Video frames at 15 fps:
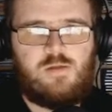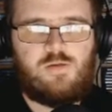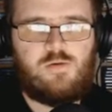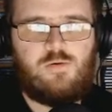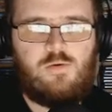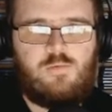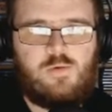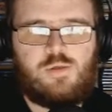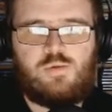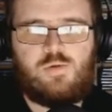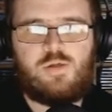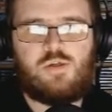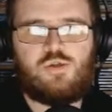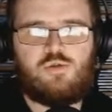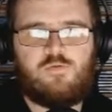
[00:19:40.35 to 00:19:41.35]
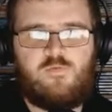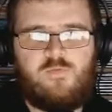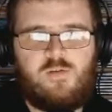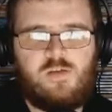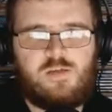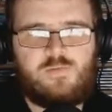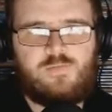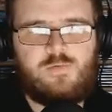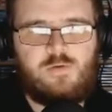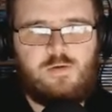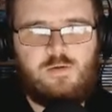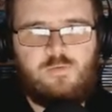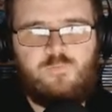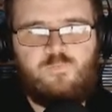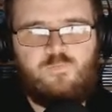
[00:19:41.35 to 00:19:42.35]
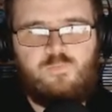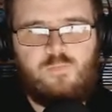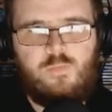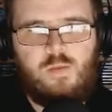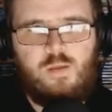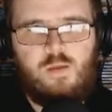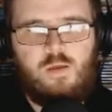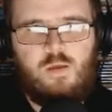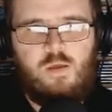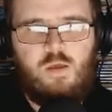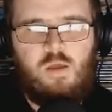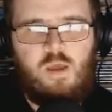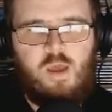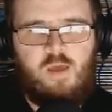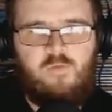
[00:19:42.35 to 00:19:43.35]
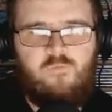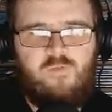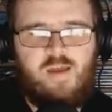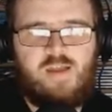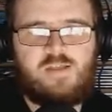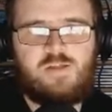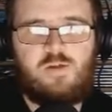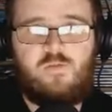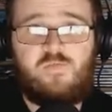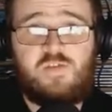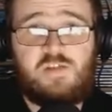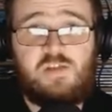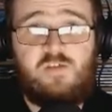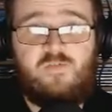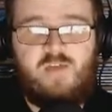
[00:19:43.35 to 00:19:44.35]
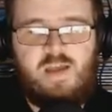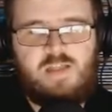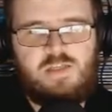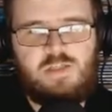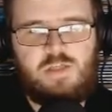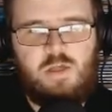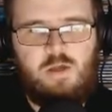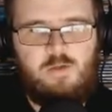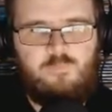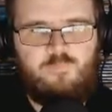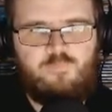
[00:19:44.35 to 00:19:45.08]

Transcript: door which we could traverse through. And that's obviously that. So,